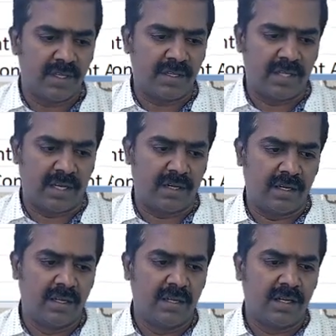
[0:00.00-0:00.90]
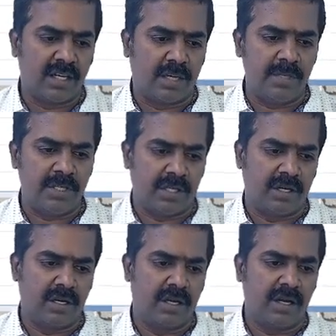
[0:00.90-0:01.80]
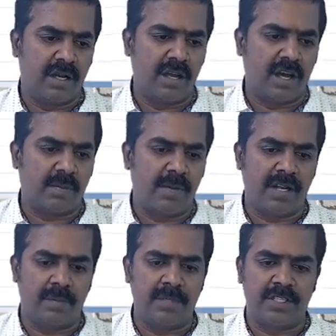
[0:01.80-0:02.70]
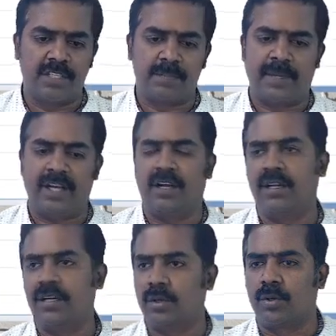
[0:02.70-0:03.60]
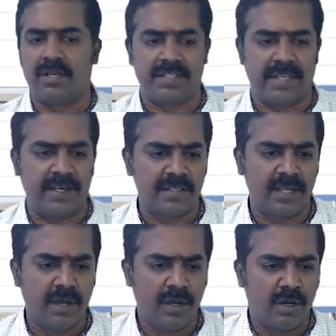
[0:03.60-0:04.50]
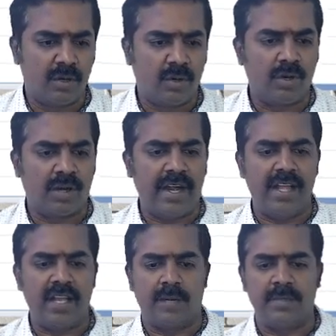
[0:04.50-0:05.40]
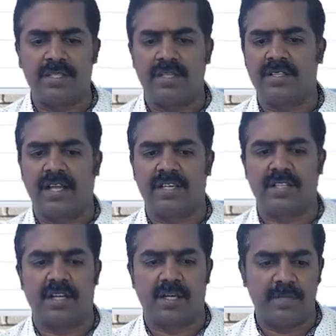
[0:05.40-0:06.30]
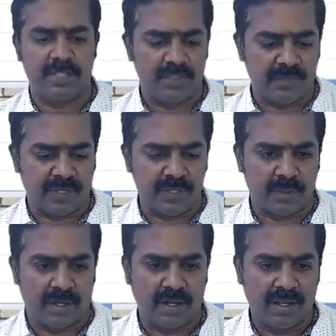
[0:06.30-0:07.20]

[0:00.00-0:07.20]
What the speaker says: Then commission. Normal commission is paid on total sales. Overriding commission is an extra commission for which one?